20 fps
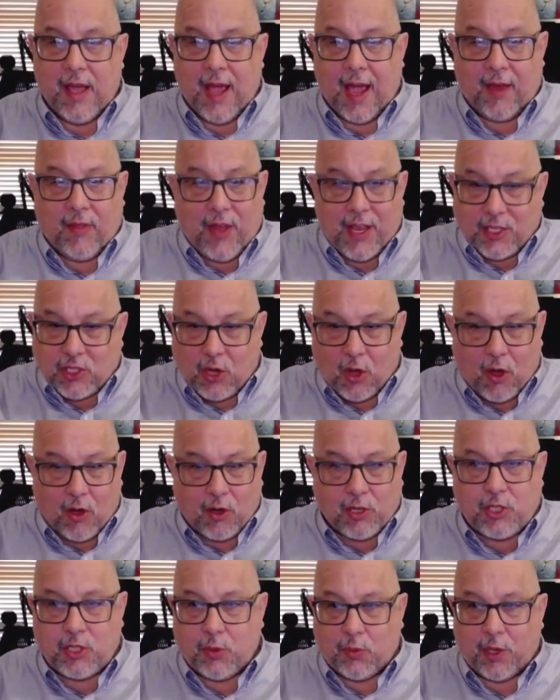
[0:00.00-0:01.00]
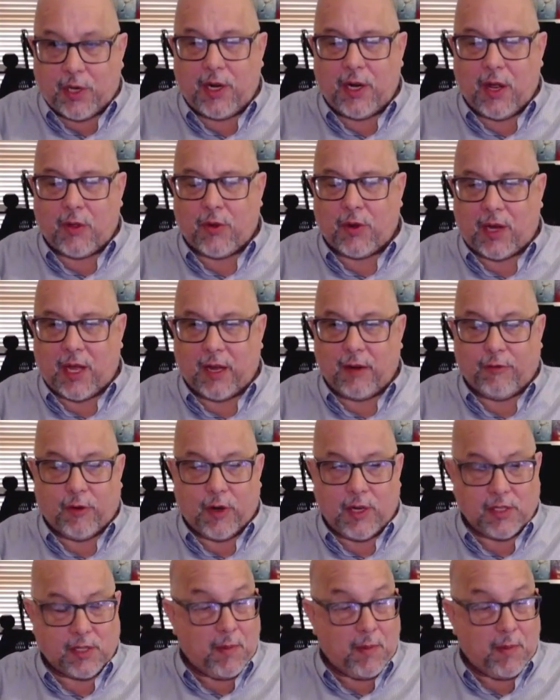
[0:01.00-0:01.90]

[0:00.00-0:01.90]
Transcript: And they talked to one another like friends.